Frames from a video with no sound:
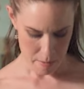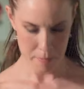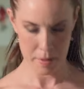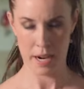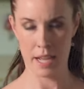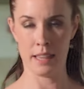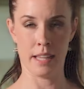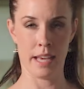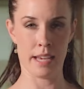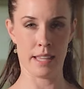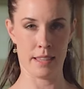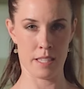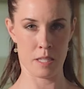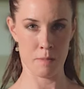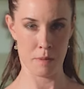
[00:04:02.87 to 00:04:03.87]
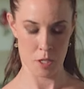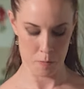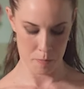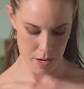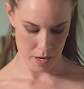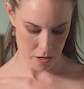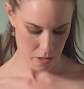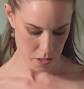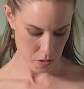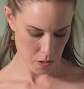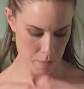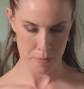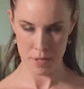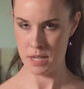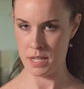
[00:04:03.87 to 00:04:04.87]
but I like this much better, so I
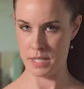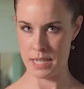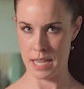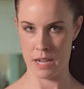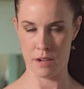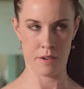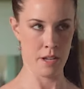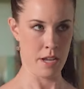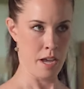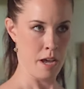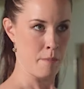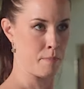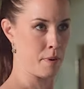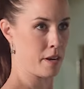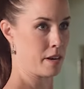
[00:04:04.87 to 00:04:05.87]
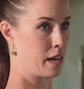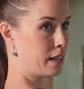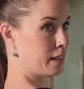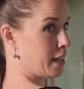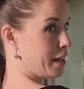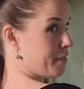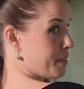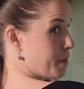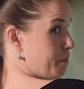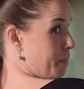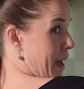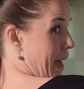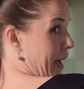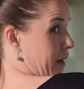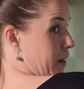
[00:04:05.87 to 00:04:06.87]
pinned it down. But I love the
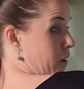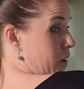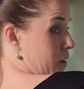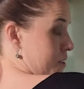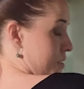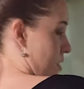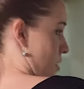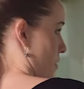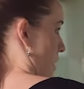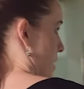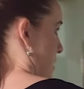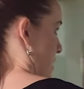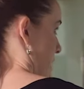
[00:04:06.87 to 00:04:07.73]
back also. has a